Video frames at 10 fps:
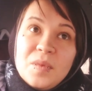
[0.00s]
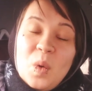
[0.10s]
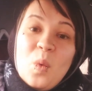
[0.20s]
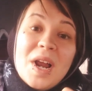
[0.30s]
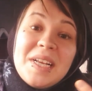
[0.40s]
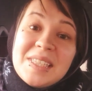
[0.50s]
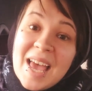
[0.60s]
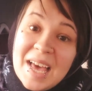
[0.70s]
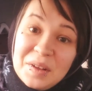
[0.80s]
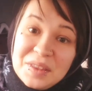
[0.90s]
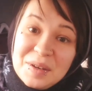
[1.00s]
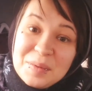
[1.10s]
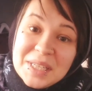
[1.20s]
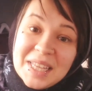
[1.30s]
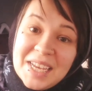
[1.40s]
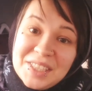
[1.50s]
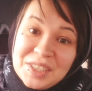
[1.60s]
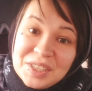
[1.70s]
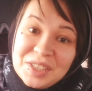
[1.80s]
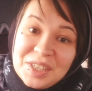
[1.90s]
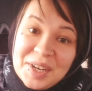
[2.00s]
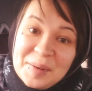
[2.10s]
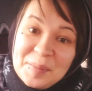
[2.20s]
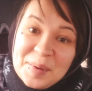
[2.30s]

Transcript: What is a healthy relationship?